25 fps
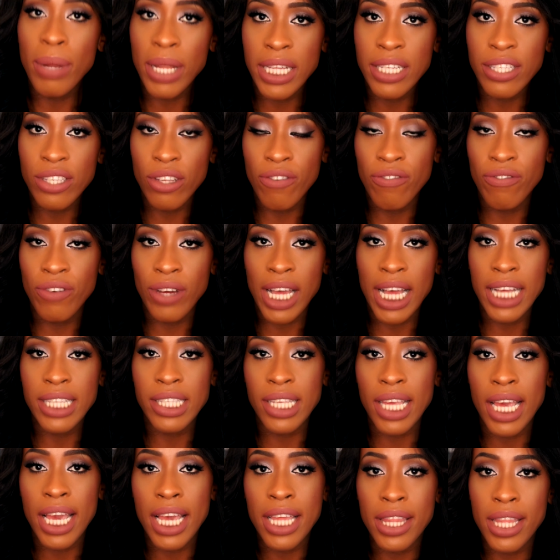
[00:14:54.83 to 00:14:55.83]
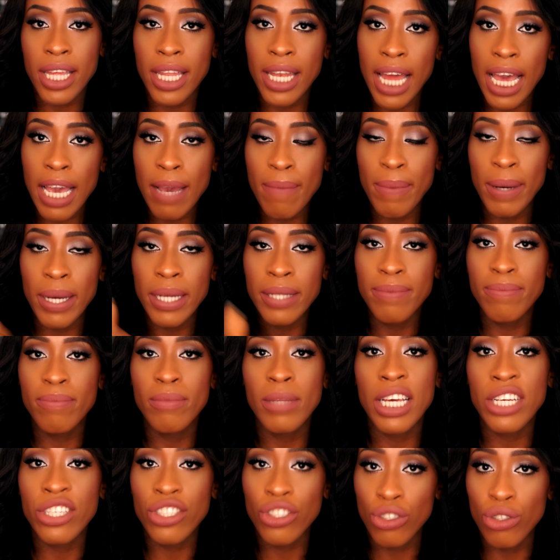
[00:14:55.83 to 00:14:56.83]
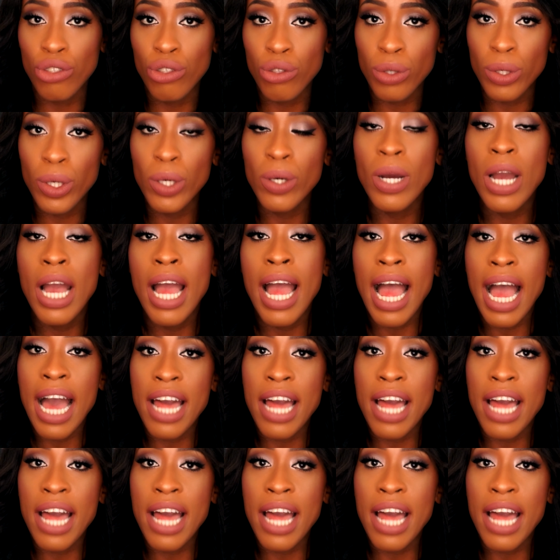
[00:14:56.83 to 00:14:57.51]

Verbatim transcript: please don't forget to hit the like button as usual,